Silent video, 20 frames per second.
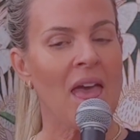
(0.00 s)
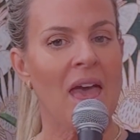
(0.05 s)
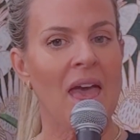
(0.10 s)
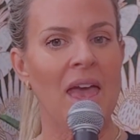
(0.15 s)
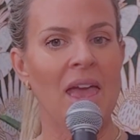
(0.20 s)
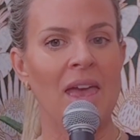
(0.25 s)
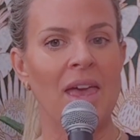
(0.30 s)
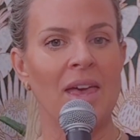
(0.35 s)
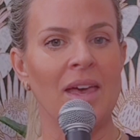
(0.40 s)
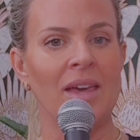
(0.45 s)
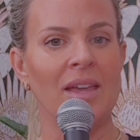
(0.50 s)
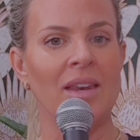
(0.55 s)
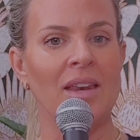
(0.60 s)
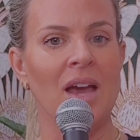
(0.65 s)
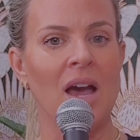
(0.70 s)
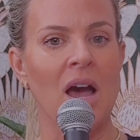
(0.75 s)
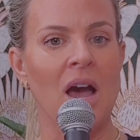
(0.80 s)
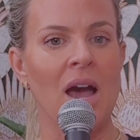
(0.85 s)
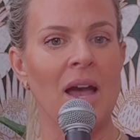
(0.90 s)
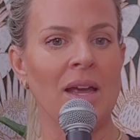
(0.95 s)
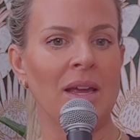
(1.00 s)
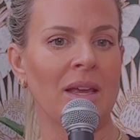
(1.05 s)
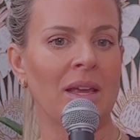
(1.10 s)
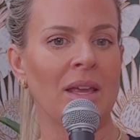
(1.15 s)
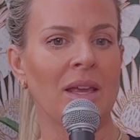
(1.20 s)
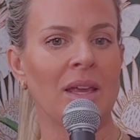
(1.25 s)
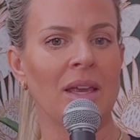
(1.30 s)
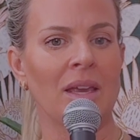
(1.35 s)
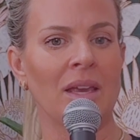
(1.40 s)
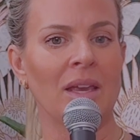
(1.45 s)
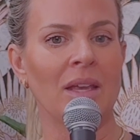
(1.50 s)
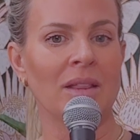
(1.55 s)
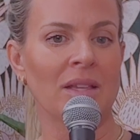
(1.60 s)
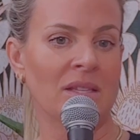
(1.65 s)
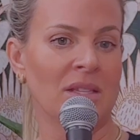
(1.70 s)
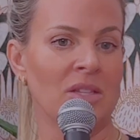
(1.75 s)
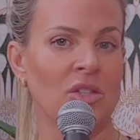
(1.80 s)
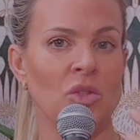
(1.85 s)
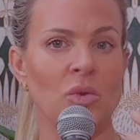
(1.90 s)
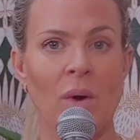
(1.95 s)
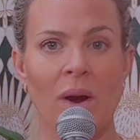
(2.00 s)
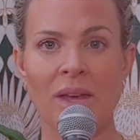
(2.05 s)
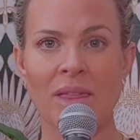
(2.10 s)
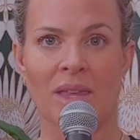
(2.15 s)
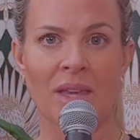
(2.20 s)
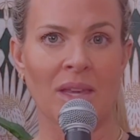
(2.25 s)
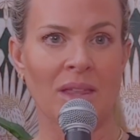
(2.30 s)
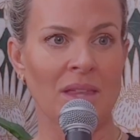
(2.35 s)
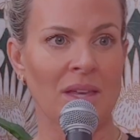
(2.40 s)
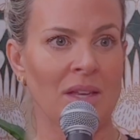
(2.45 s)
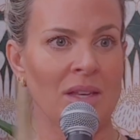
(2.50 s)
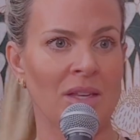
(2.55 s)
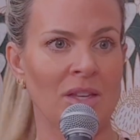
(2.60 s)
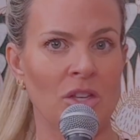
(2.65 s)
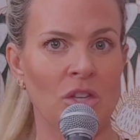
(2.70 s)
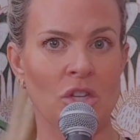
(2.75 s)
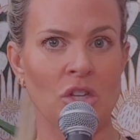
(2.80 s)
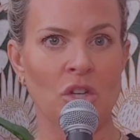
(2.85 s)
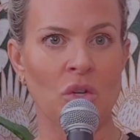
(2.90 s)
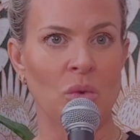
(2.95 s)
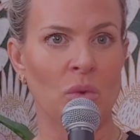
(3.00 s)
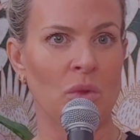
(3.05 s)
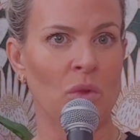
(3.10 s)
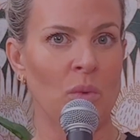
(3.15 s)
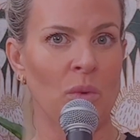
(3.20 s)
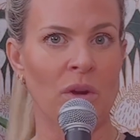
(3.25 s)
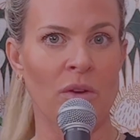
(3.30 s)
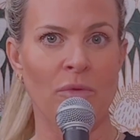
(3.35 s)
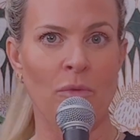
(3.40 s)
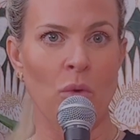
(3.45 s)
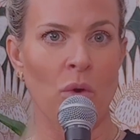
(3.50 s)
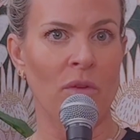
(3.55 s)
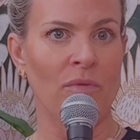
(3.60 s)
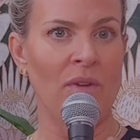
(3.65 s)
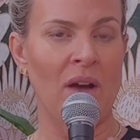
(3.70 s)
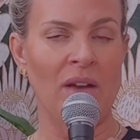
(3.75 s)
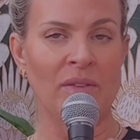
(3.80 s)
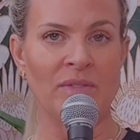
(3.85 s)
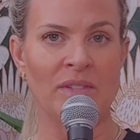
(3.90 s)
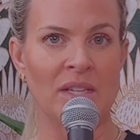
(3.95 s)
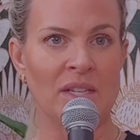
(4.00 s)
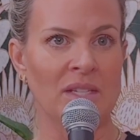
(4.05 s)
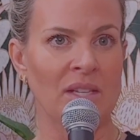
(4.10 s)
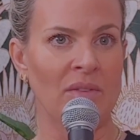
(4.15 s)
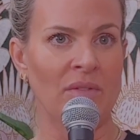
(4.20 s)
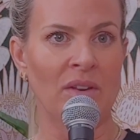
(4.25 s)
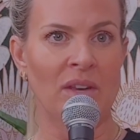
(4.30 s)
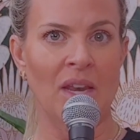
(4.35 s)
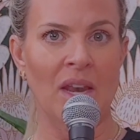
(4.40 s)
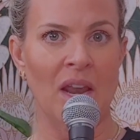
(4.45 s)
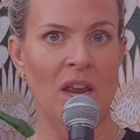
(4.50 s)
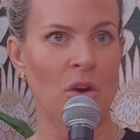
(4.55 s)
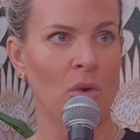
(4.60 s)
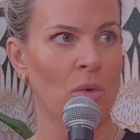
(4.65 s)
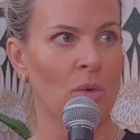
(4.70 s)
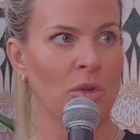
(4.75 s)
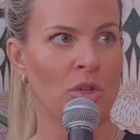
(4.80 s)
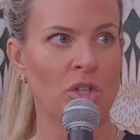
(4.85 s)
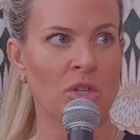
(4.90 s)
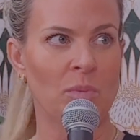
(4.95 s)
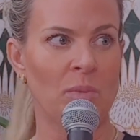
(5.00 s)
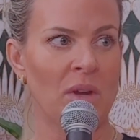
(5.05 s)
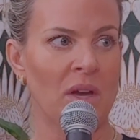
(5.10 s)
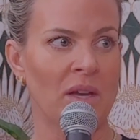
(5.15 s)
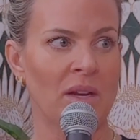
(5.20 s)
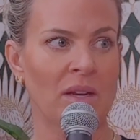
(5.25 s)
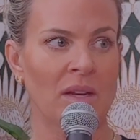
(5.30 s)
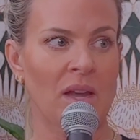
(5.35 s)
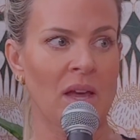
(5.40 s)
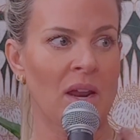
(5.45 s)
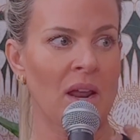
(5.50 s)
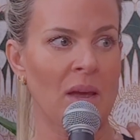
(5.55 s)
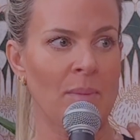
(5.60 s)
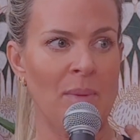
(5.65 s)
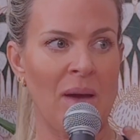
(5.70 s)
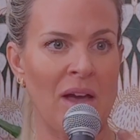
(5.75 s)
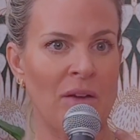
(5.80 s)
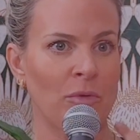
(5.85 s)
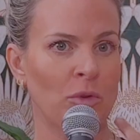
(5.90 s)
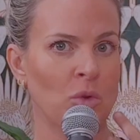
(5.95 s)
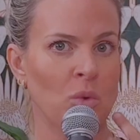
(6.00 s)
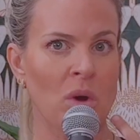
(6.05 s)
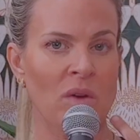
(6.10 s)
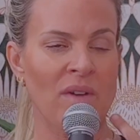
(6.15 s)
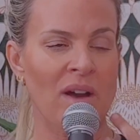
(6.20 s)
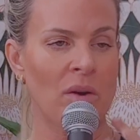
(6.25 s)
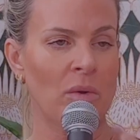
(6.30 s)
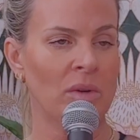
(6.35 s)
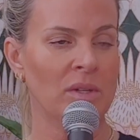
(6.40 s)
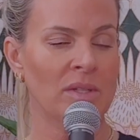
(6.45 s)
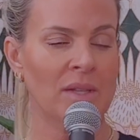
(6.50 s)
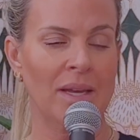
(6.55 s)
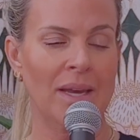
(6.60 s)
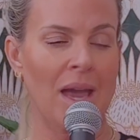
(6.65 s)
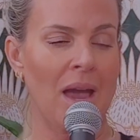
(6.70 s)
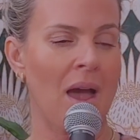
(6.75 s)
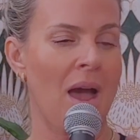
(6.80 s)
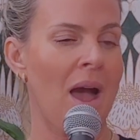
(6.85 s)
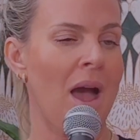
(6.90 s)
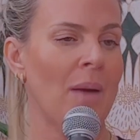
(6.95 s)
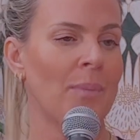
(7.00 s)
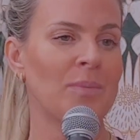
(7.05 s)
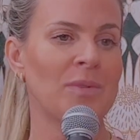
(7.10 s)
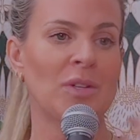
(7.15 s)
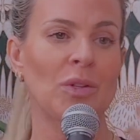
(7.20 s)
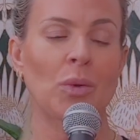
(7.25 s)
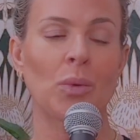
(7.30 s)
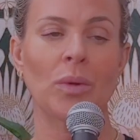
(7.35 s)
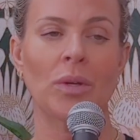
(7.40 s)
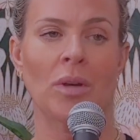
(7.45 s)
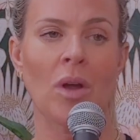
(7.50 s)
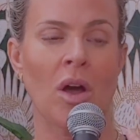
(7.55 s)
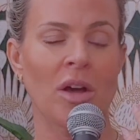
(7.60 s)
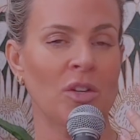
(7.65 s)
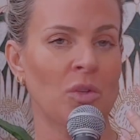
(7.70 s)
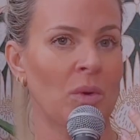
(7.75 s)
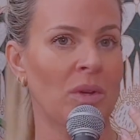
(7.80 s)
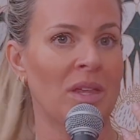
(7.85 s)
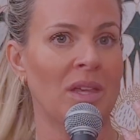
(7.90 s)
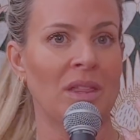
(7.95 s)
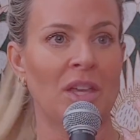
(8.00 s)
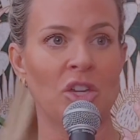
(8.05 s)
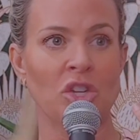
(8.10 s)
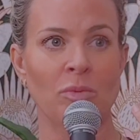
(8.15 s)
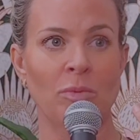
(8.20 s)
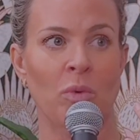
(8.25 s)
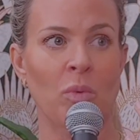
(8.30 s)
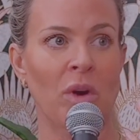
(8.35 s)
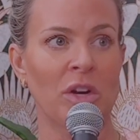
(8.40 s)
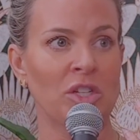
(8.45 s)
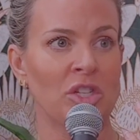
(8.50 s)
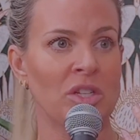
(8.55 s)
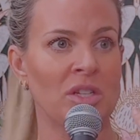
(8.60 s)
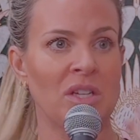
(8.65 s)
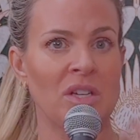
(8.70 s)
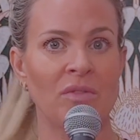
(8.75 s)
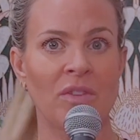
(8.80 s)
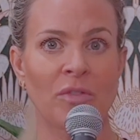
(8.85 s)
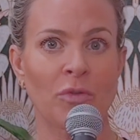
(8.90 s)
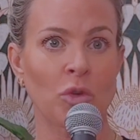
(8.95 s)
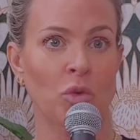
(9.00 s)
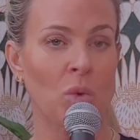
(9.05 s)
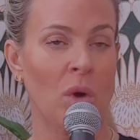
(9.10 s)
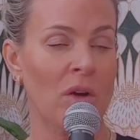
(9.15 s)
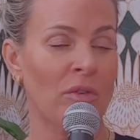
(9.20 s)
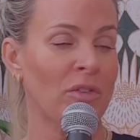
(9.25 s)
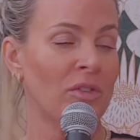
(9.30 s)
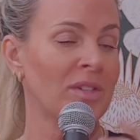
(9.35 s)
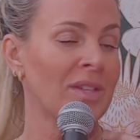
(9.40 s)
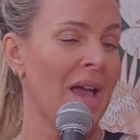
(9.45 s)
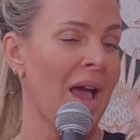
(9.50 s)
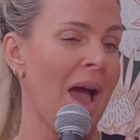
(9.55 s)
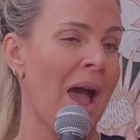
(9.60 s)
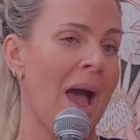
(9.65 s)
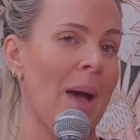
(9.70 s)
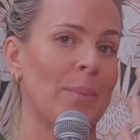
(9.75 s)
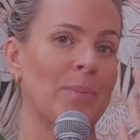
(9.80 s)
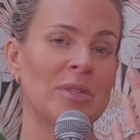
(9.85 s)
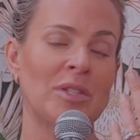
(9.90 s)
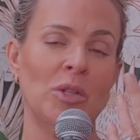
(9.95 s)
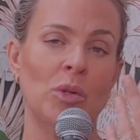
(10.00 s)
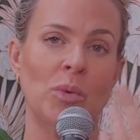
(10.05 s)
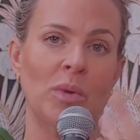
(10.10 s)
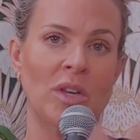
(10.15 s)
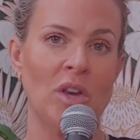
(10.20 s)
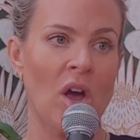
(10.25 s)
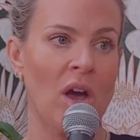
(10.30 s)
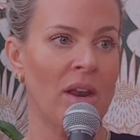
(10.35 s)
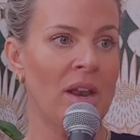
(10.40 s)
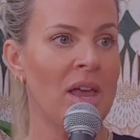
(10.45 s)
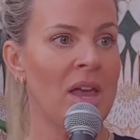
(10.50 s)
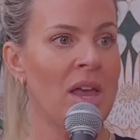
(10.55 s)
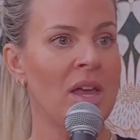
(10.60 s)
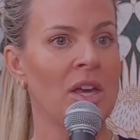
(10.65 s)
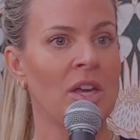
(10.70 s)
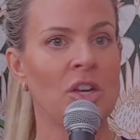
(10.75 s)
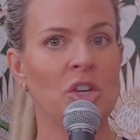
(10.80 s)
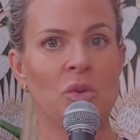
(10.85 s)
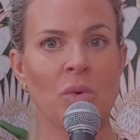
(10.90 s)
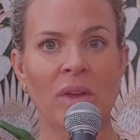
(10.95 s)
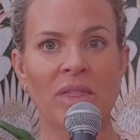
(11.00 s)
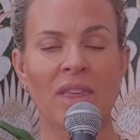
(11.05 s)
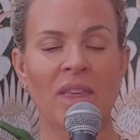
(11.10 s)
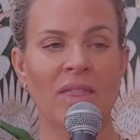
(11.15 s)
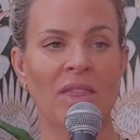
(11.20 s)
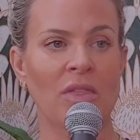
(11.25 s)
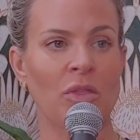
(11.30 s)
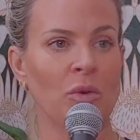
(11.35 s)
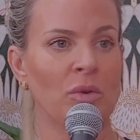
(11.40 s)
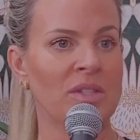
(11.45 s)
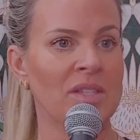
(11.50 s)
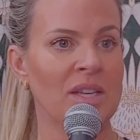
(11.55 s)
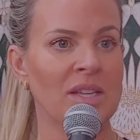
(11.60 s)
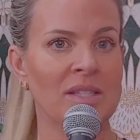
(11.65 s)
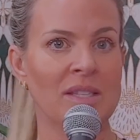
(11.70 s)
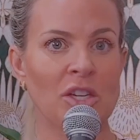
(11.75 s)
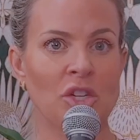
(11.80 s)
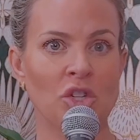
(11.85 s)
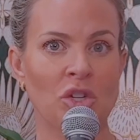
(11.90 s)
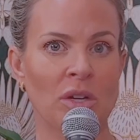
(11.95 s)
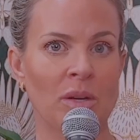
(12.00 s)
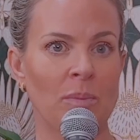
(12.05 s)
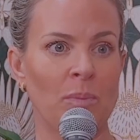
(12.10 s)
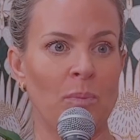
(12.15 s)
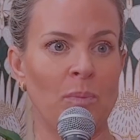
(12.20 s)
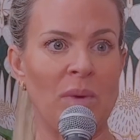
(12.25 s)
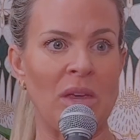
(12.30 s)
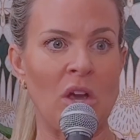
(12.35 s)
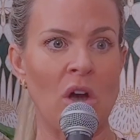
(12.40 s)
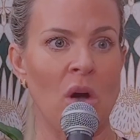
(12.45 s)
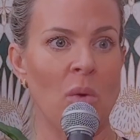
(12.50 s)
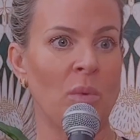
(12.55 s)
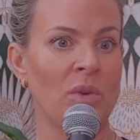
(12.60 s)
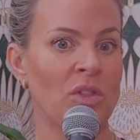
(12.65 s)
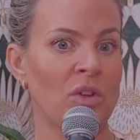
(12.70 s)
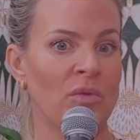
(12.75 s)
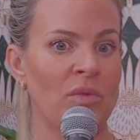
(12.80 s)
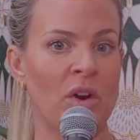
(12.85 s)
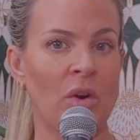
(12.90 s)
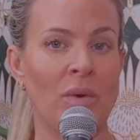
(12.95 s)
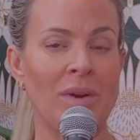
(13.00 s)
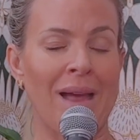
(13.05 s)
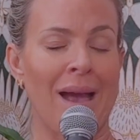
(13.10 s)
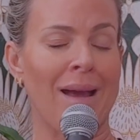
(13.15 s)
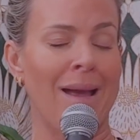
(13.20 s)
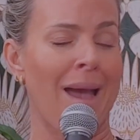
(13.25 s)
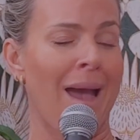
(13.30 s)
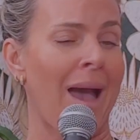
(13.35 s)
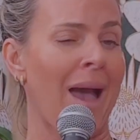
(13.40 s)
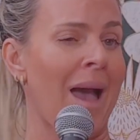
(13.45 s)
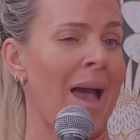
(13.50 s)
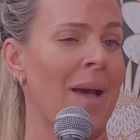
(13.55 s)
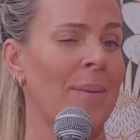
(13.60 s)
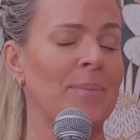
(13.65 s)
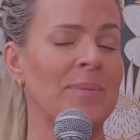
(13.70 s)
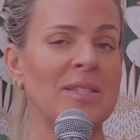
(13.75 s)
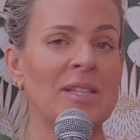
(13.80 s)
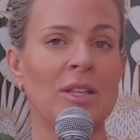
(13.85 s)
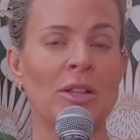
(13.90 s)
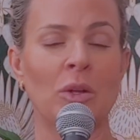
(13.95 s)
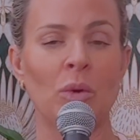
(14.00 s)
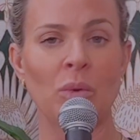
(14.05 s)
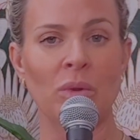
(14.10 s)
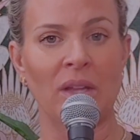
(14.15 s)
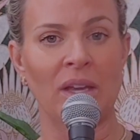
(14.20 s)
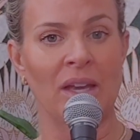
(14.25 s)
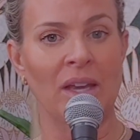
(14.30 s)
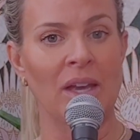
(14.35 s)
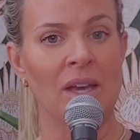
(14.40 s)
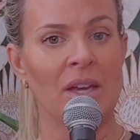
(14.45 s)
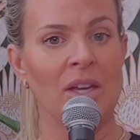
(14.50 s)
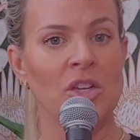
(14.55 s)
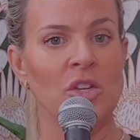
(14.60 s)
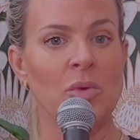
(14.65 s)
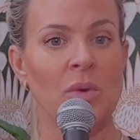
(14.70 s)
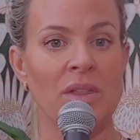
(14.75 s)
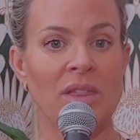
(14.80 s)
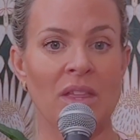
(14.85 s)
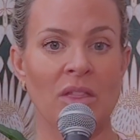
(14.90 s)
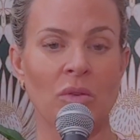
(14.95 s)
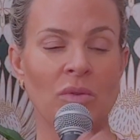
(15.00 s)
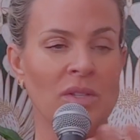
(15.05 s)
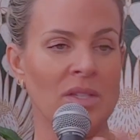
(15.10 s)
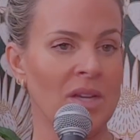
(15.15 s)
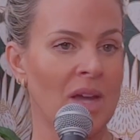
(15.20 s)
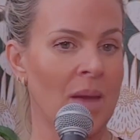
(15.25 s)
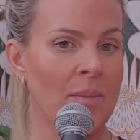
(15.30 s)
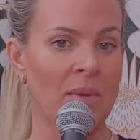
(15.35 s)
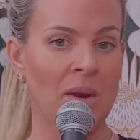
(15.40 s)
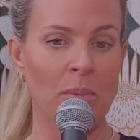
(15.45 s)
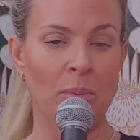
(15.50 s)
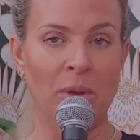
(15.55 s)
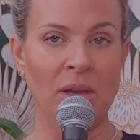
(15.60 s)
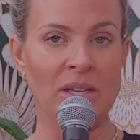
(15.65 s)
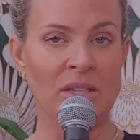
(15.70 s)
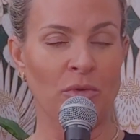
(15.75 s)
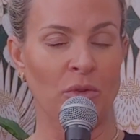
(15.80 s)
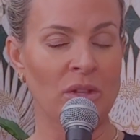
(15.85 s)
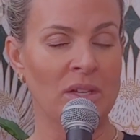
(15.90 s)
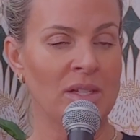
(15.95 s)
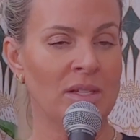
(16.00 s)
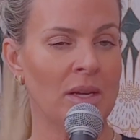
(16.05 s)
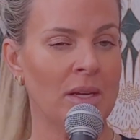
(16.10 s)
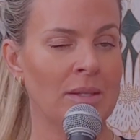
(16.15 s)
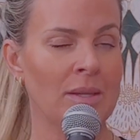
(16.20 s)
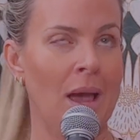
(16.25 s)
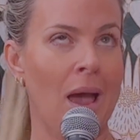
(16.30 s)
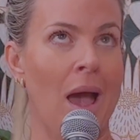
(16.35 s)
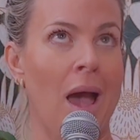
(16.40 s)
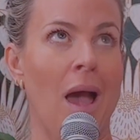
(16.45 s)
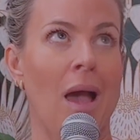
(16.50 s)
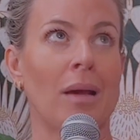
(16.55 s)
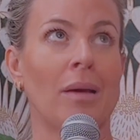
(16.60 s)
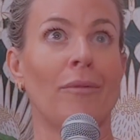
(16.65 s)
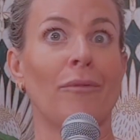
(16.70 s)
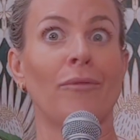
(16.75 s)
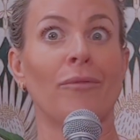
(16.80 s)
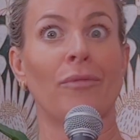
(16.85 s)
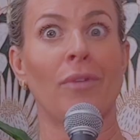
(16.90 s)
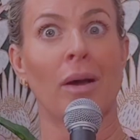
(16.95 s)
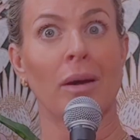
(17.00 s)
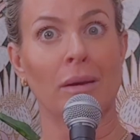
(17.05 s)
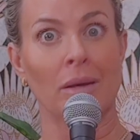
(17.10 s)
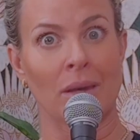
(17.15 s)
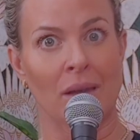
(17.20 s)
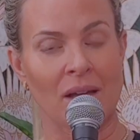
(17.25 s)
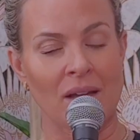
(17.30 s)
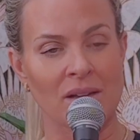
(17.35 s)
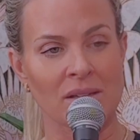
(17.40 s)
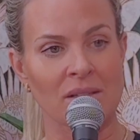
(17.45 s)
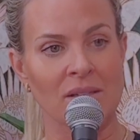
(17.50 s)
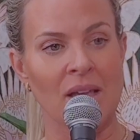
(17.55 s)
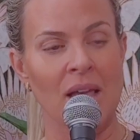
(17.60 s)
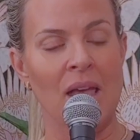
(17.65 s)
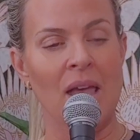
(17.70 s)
And do I think that 2, 3, 4, 5, 6, 7, and 8-year-olds should be on an iPad for 12 hours? Like, absolutely not. Do I think they should be watching TV for 12 hours? Absolutely not. Do I think that there's things they shouldn't be on when they're very young? Absolutely. Do I think there's a time and a place for these things? Fuck yes.